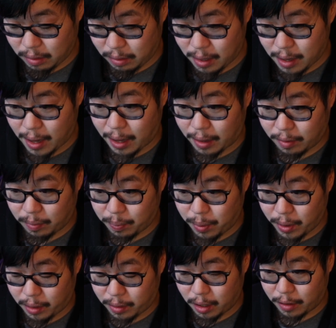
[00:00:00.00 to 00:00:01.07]
Yeah, it's
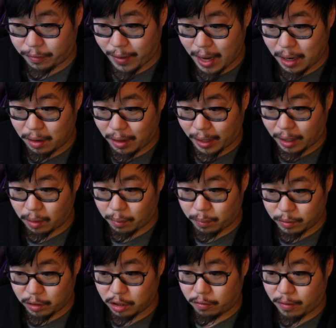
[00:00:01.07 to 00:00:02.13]
pretty tough. And like
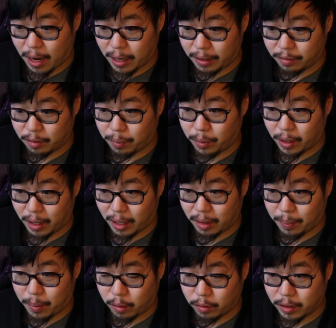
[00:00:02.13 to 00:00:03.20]
Giovanni, Sabrina, and
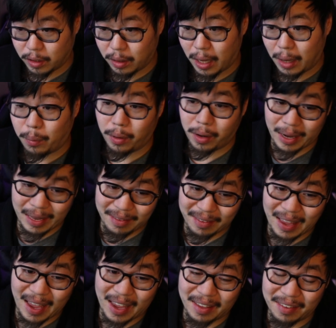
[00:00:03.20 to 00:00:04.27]
the Potion. And we're against
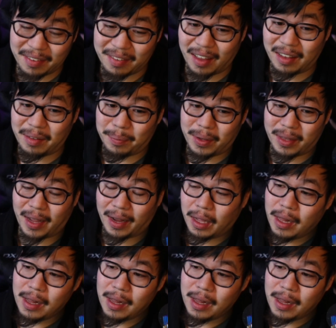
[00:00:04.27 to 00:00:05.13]
a Celebi deck.